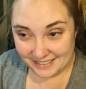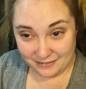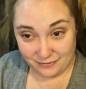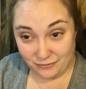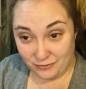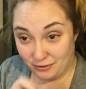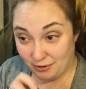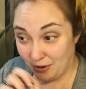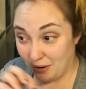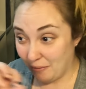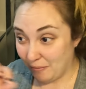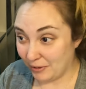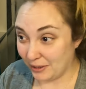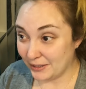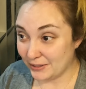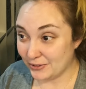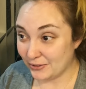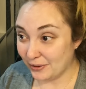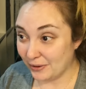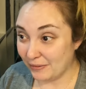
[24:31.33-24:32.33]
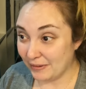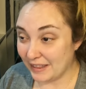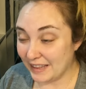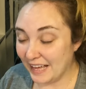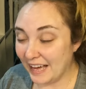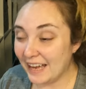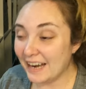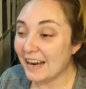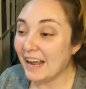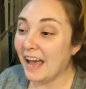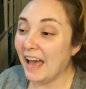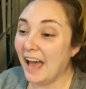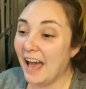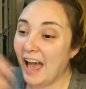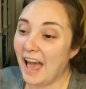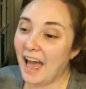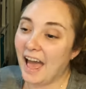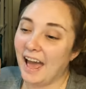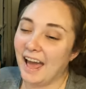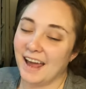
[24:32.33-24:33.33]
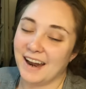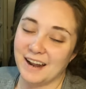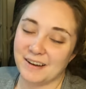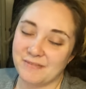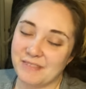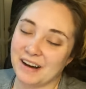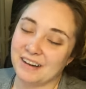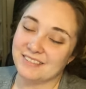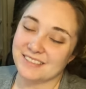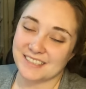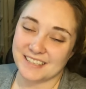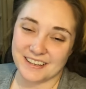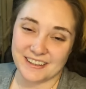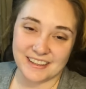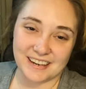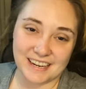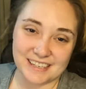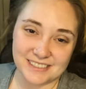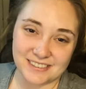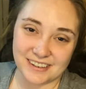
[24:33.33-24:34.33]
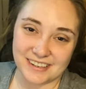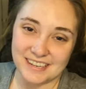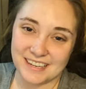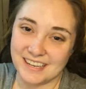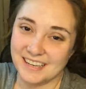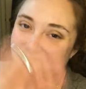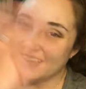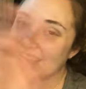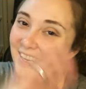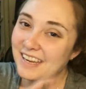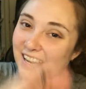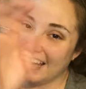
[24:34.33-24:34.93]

Forgot where I was going with that. And um, I will see you in the next one. Good